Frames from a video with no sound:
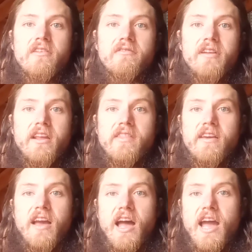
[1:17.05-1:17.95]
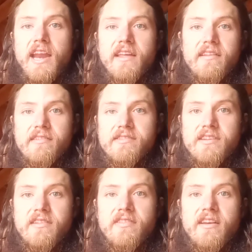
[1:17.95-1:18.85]
Really, the guide is
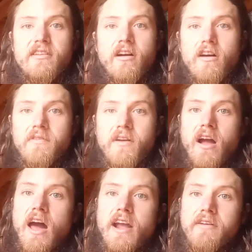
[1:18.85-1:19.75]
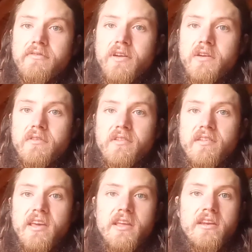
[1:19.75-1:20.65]
just there to offer a higher
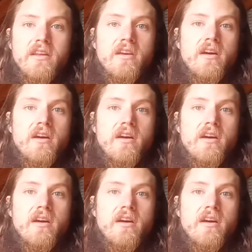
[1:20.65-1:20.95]
frequency and